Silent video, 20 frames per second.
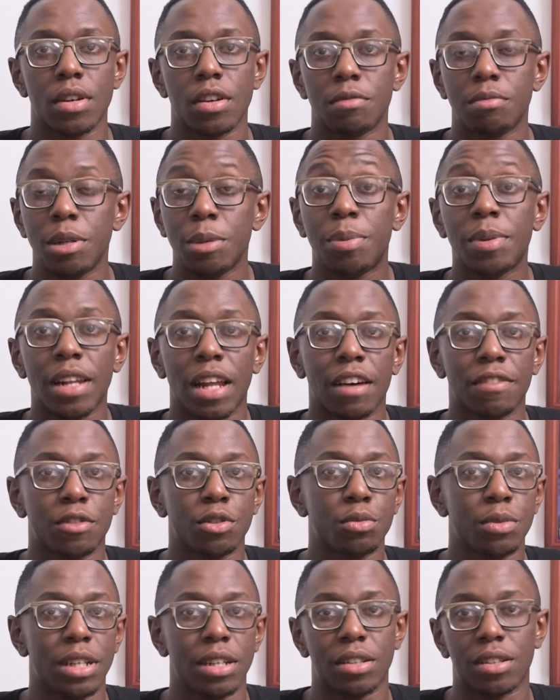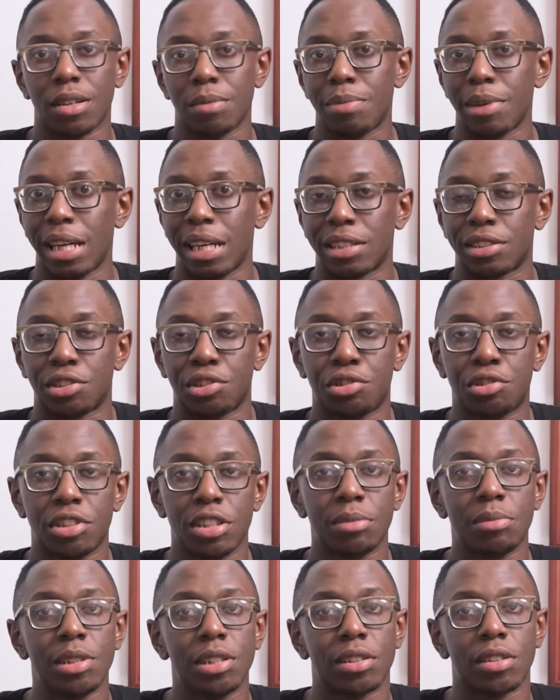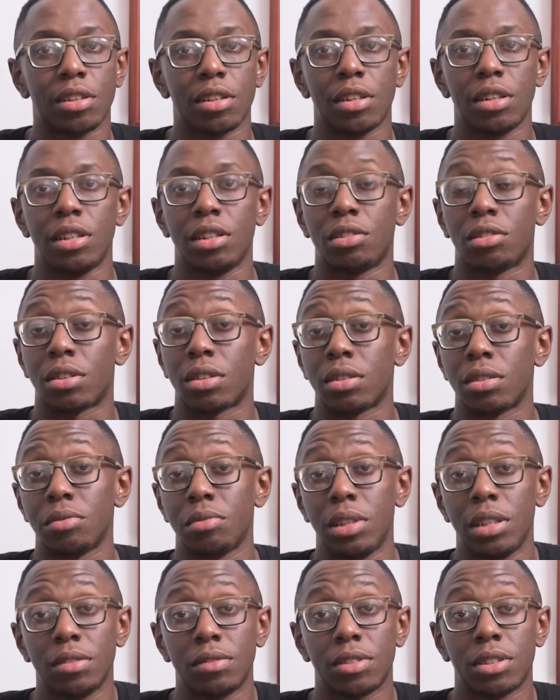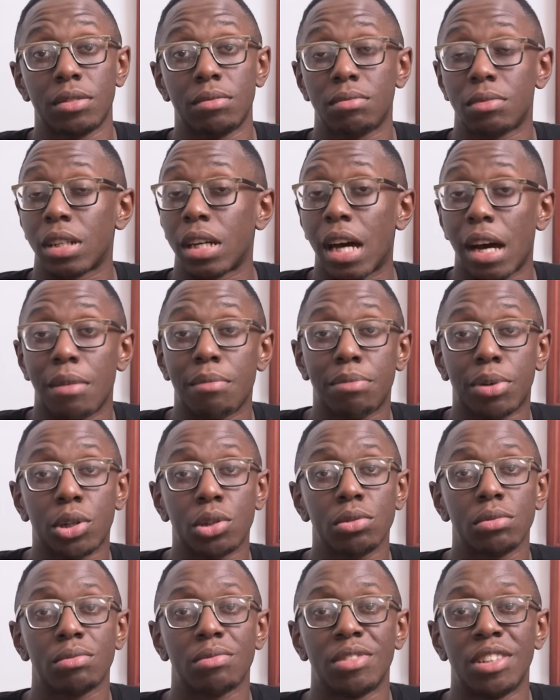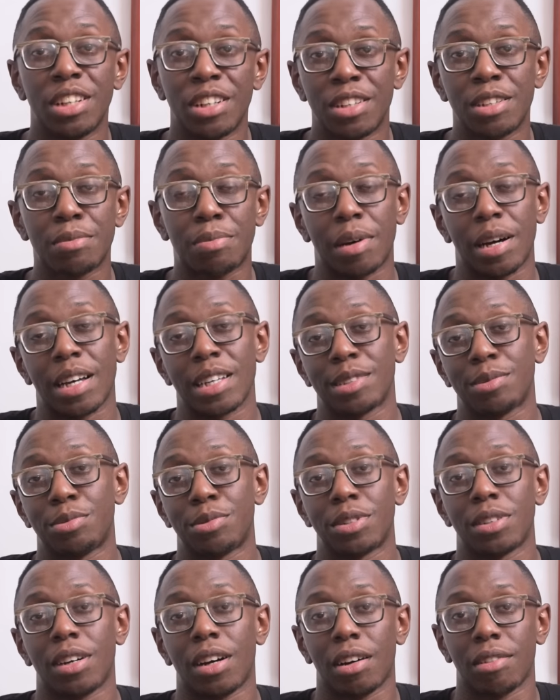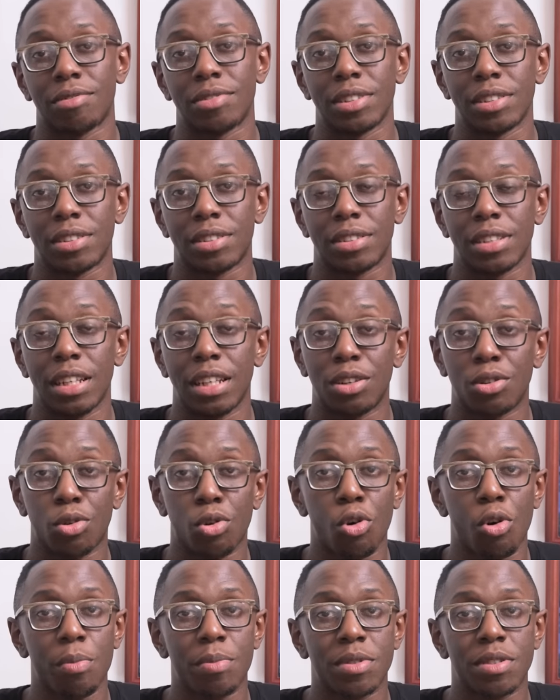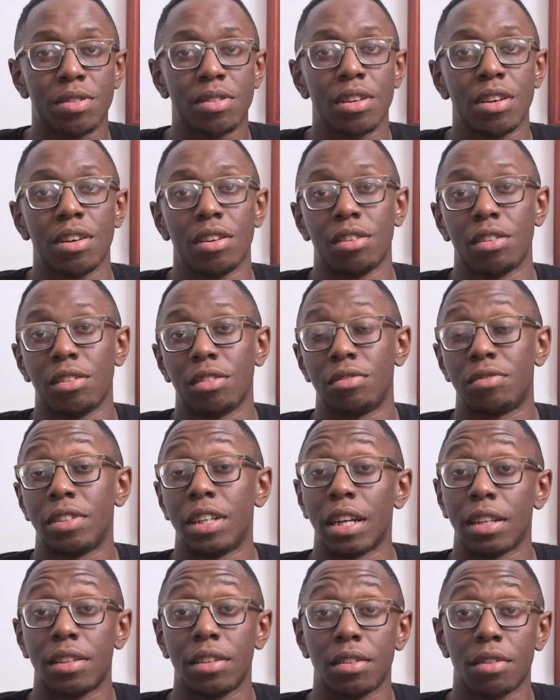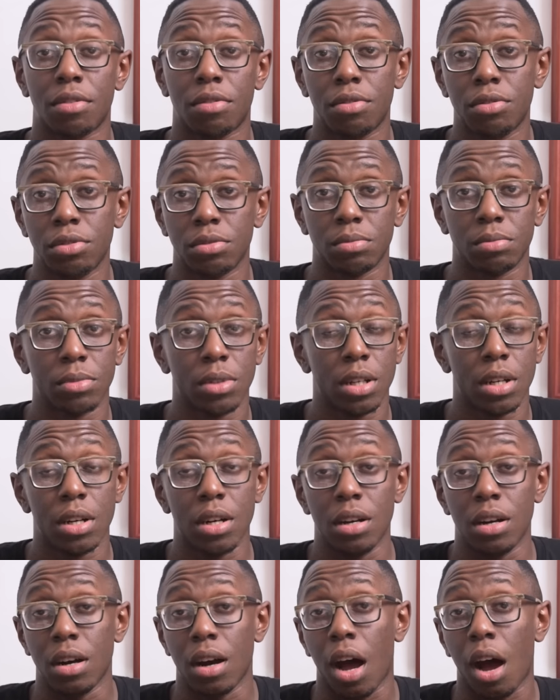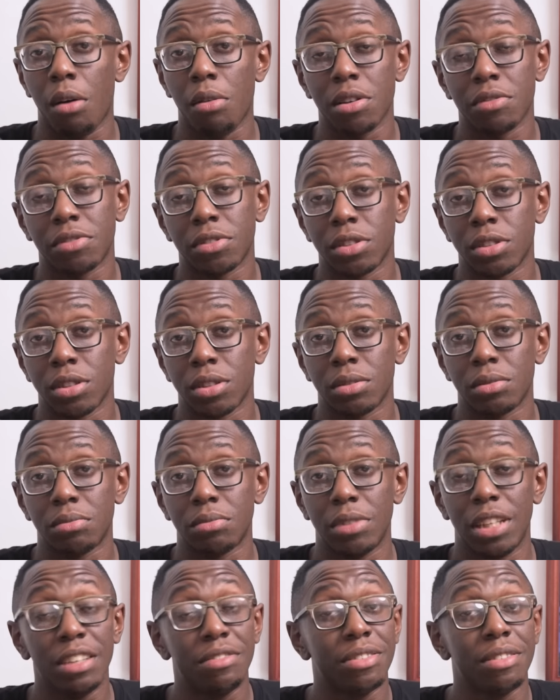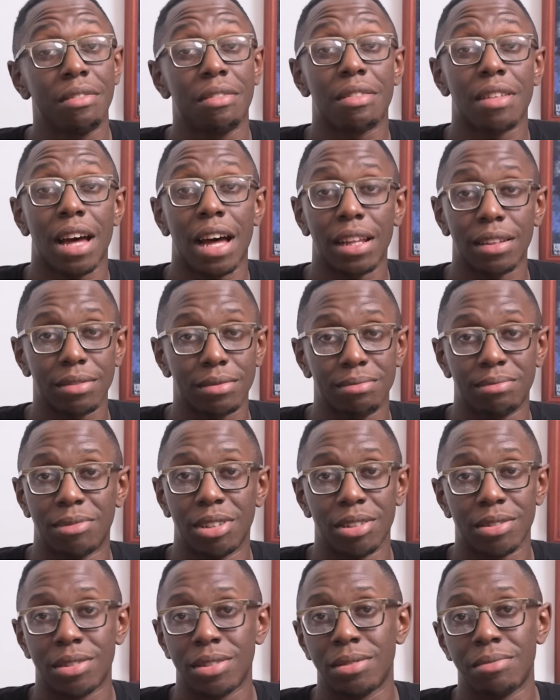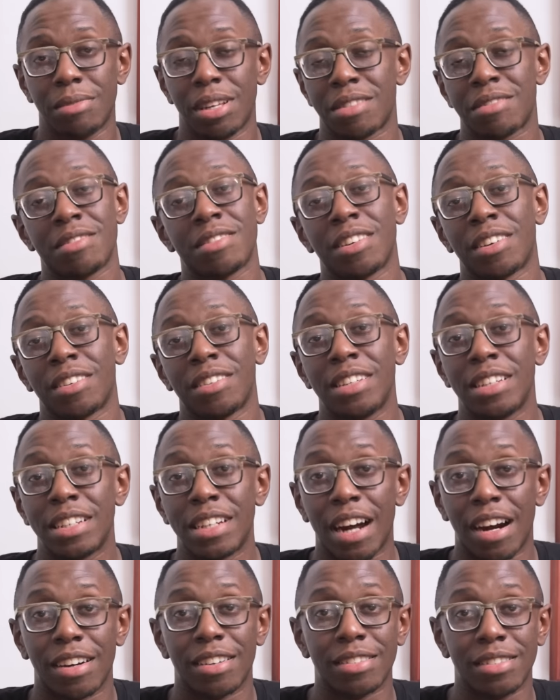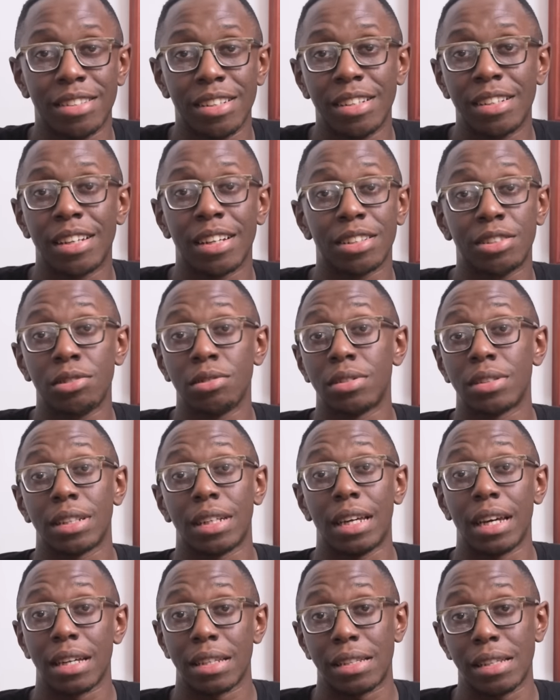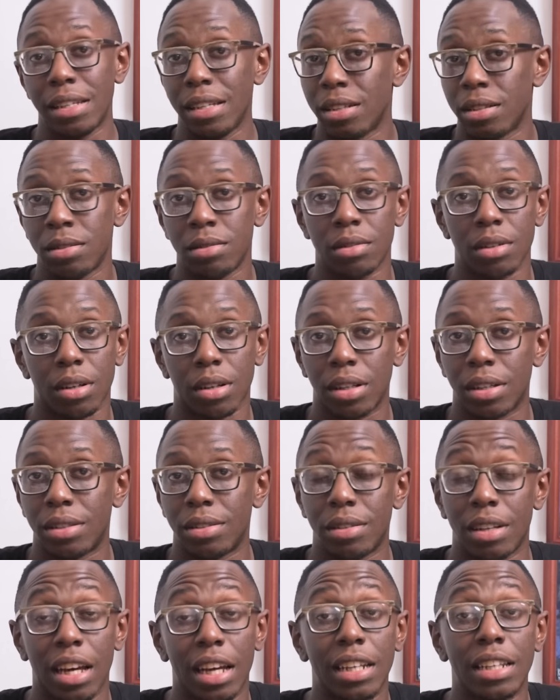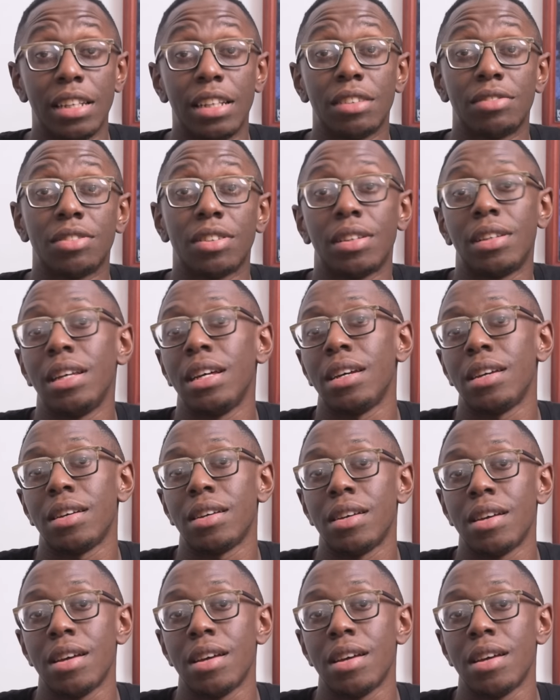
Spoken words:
People have to wake up extremely early or even camp out near the passport office in hopes of getting through. However, even that doesn't necessarily guarantee that you'll get in on any given day.